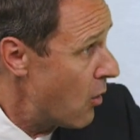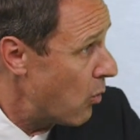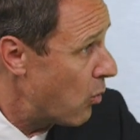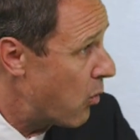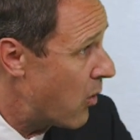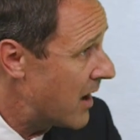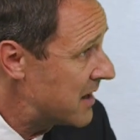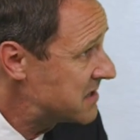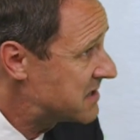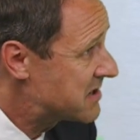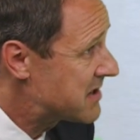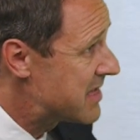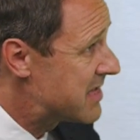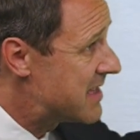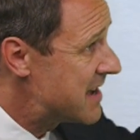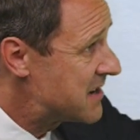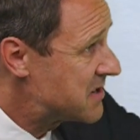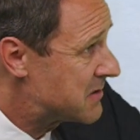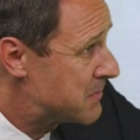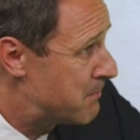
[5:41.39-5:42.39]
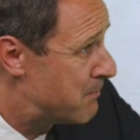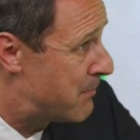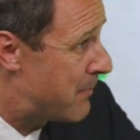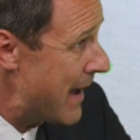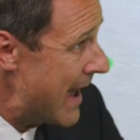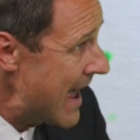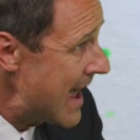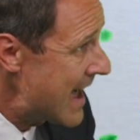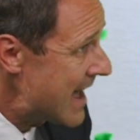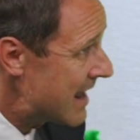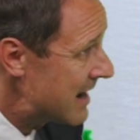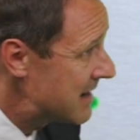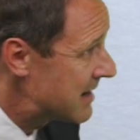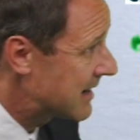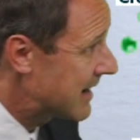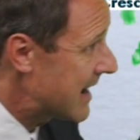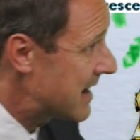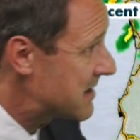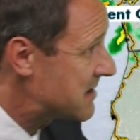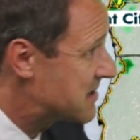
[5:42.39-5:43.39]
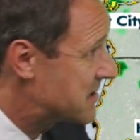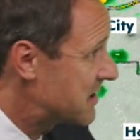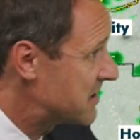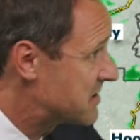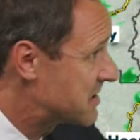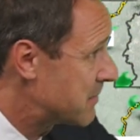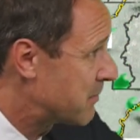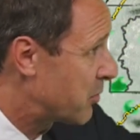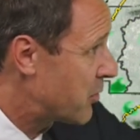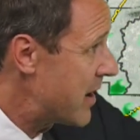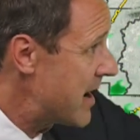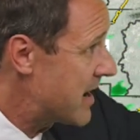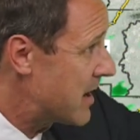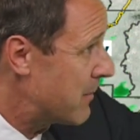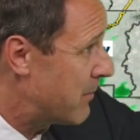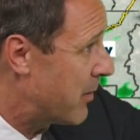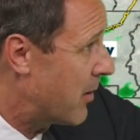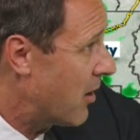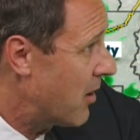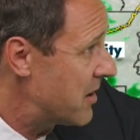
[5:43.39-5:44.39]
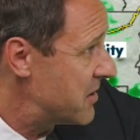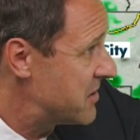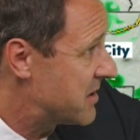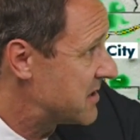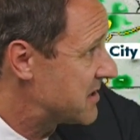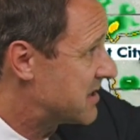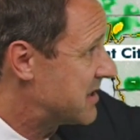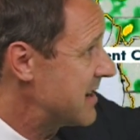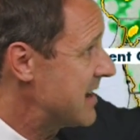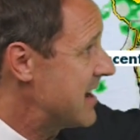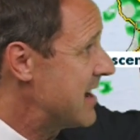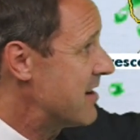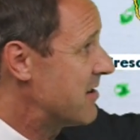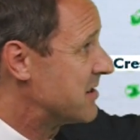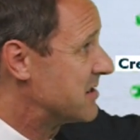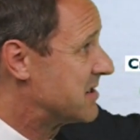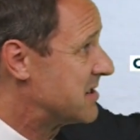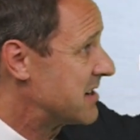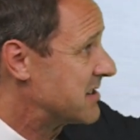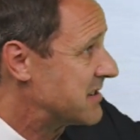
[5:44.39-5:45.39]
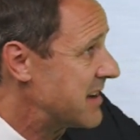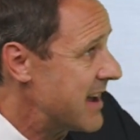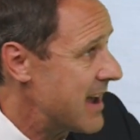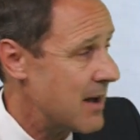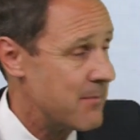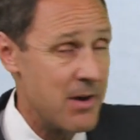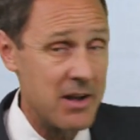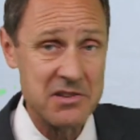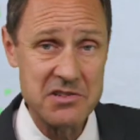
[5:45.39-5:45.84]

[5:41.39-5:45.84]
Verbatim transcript: Once this band kind of starts to break apart, you can see here 6 a.m.